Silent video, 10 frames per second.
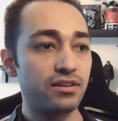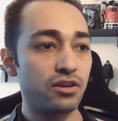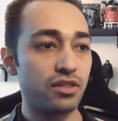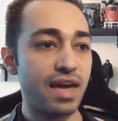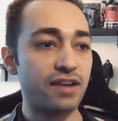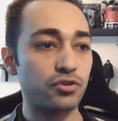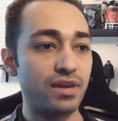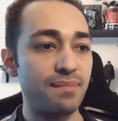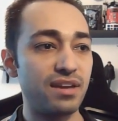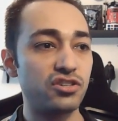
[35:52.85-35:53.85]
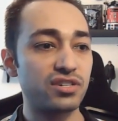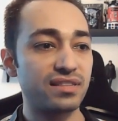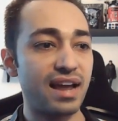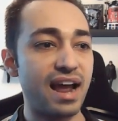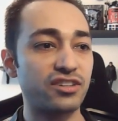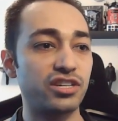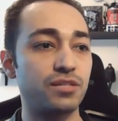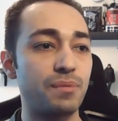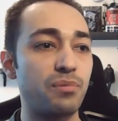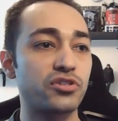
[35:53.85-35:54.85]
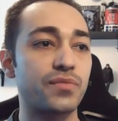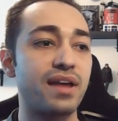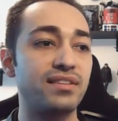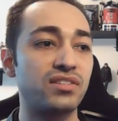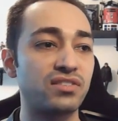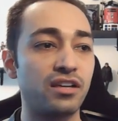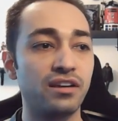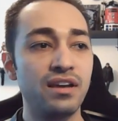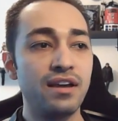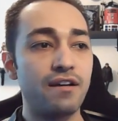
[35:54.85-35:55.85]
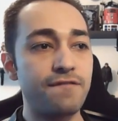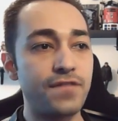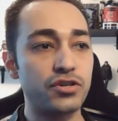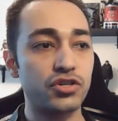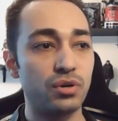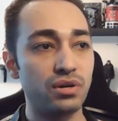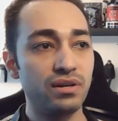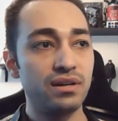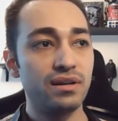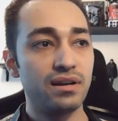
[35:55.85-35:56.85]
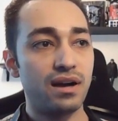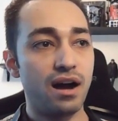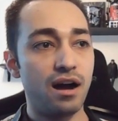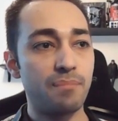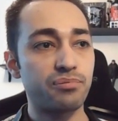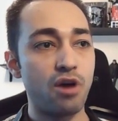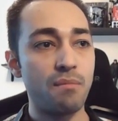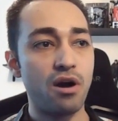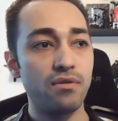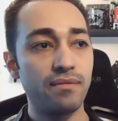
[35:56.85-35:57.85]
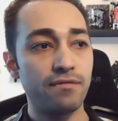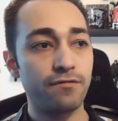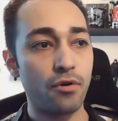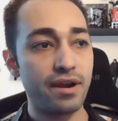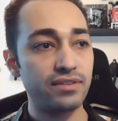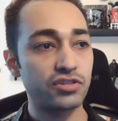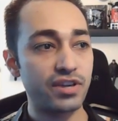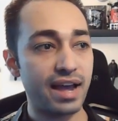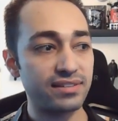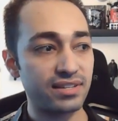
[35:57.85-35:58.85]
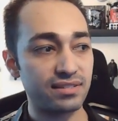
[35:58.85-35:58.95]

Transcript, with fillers: Or the actual image that actually has been posted around. This is the official uh, promo for it, so you guys could